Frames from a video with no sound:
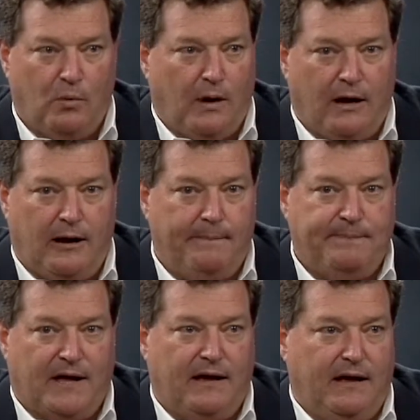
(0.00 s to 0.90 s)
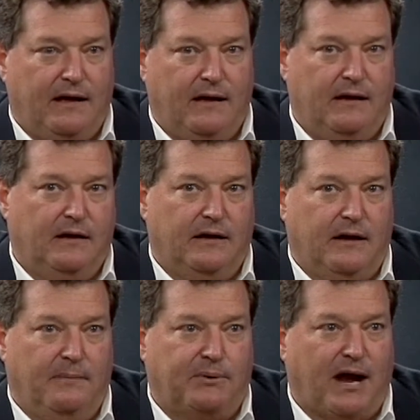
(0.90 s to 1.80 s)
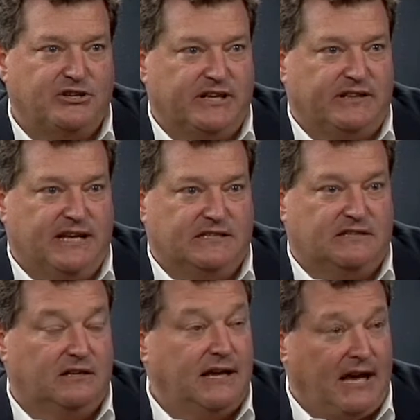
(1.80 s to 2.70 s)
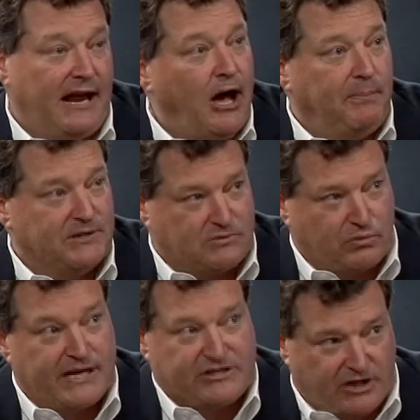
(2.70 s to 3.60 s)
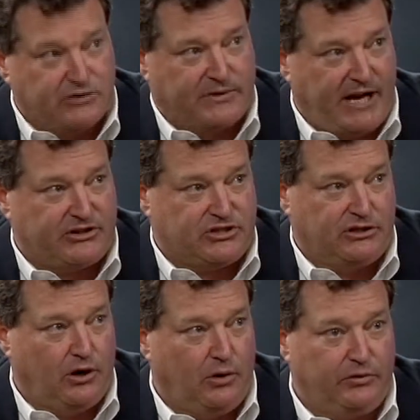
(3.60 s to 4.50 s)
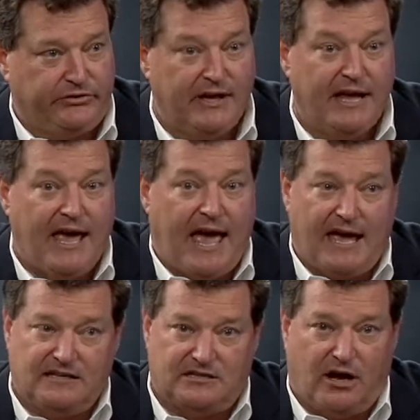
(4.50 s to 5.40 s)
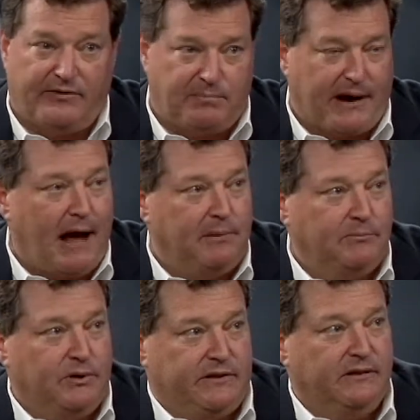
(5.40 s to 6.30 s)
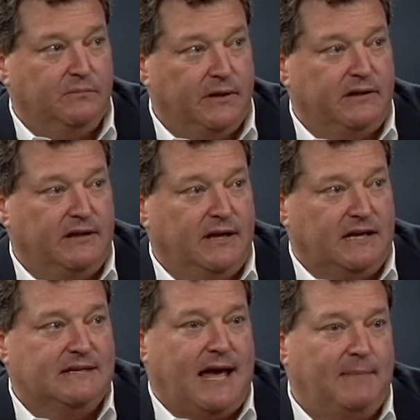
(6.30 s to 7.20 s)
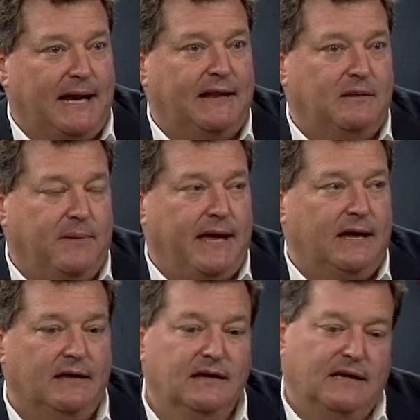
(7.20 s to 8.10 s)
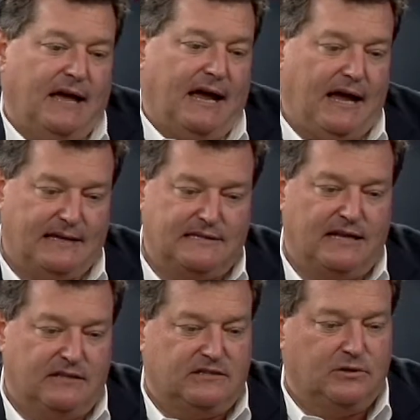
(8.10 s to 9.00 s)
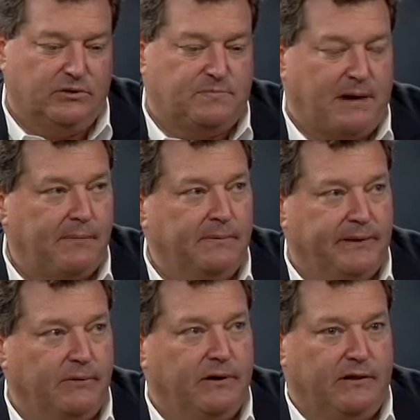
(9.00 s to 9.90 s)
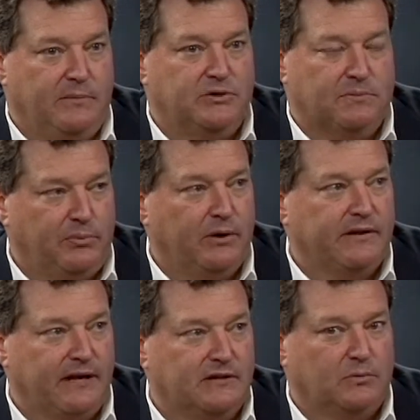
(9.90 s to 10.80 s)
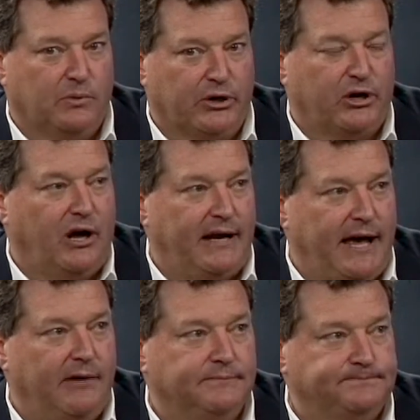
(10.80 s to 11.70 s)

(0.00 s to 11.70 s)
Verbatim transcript: um, a project that's going to help us reach those reduction goals and solve a problem with, with uh, contaminating the bay, I'd say the sewer is probably one of the most important things we're working on now.